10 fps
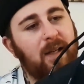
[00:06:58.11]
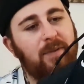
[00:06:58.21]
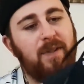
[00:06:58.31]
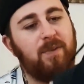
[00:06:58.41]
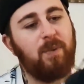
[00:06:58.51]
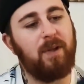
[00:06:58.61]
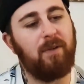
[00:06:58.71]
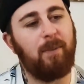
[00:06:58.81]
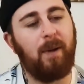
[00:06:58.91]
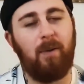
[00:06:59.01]
Obviously it's winter at
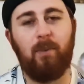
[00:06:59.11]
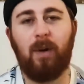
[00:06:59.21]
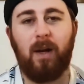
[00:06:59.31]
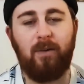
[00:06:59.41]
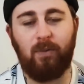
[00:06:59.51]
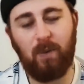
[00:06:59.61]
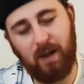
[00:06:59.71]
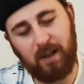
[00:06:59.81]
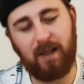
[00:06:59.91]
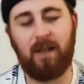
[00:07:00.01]
the moment, and
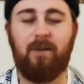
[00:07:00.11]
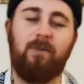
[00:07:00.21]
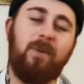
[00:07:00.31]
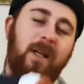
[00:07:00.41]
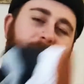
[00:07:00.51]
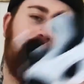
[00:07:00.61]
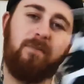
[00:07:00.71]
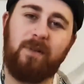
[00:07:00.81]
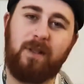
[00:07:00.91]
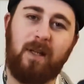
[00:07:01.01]
working and all that
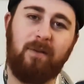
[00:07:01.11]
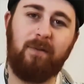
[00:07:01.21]
stuff,